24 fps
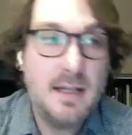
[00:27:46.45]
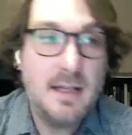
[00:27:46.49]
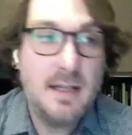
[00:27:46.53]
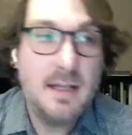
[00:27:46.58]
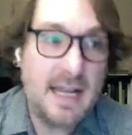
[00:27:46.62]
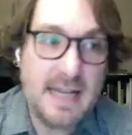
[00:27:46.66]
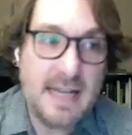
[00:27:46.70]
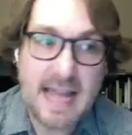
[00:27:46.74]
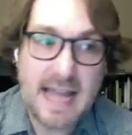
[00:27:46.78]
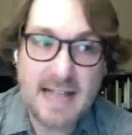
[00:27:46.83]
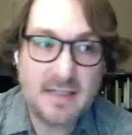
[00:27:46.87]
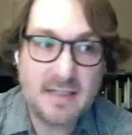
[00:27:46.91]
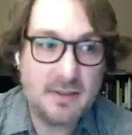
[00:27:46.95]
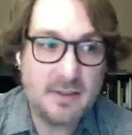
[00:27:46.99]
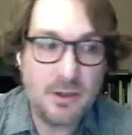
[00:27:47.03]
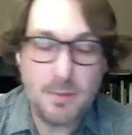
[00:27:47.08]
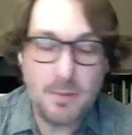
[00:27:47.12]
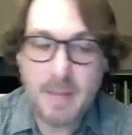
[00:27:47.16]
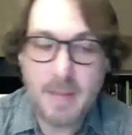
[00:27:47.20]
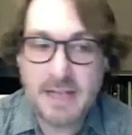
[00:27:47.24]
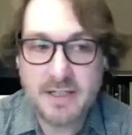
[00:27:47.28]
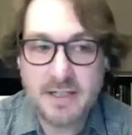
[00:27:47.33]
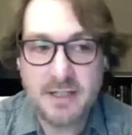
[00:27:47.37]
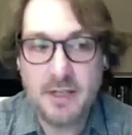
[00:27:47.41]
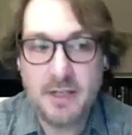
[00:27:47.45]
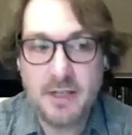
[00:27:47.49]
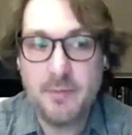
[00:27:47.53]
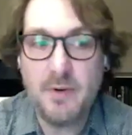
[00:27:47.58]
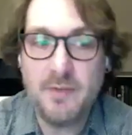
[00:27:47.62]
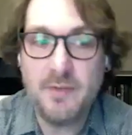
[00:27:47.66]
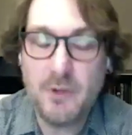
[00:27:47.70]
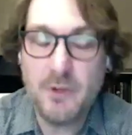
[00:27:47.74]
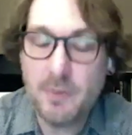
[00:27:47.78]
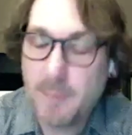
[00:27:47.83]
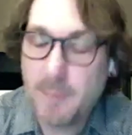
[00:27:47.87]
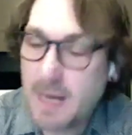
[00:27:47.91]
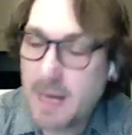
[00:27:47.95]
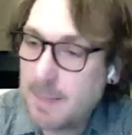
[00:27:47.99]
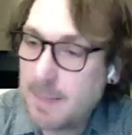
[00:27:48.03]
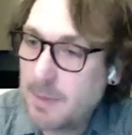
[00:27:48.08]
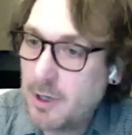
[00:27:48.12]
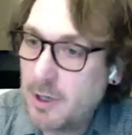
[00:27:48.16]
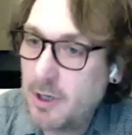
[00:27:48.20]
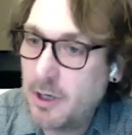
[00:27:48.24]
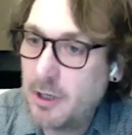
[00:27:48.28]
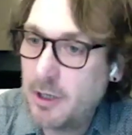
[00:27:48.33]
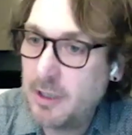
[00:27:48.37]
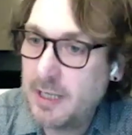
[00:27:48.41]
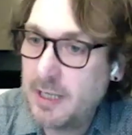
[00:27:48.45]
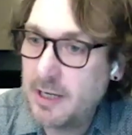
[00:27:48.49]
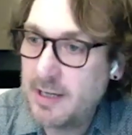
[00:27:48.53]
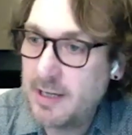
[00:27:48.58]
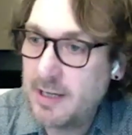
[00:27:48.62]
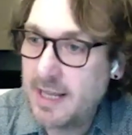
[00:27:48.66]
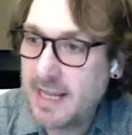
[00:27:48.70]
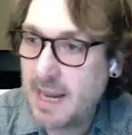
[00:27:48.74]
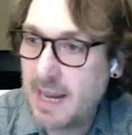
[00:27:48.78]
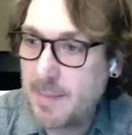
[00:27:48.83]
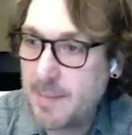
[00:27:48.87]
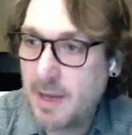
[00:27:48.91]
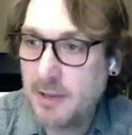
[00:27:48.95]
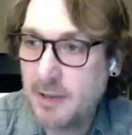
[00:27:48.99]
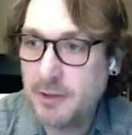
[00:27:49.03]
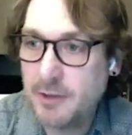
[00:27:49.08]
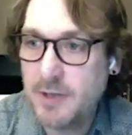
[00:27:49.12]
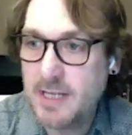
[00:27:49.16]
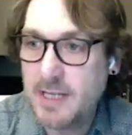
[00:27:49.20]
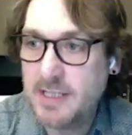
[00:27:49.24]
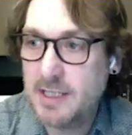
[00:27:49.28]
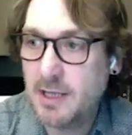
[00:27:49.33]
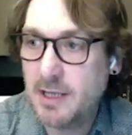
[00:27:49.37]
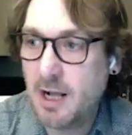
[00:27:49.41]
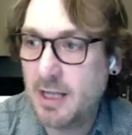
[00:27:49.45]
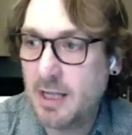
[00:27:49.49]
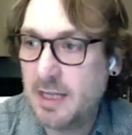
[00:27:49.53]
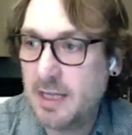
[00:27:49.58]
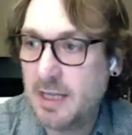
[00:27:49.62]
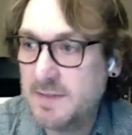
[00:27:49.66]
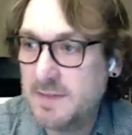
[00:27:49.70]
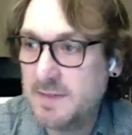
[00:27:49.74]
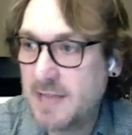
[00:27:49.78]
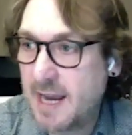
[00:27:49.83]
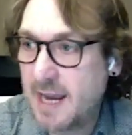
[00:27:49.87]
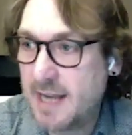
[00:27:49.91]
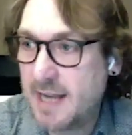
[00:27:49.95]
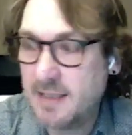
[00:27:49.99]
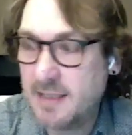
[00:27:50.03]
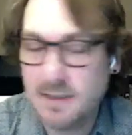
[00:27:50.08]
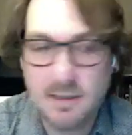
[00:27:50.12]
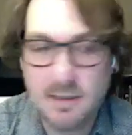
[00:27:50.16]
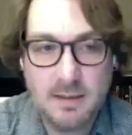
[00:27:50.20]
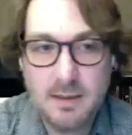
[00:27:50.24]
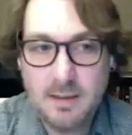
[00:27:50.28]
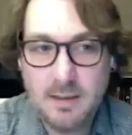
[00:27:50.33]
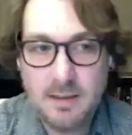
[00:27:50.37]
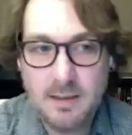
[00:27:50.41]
Yeah. And that's, you mentioned the review paper earlier that came out in Trends in Cognitive Science